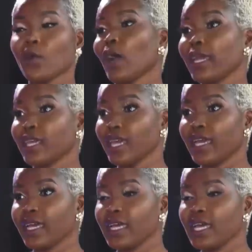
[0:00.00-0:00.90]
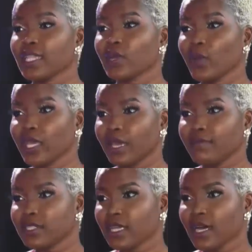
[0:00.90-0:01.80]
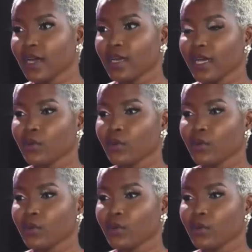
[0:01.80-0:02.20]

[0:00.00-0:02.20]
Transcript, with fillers: Oh, I hear that when you came to Ghana,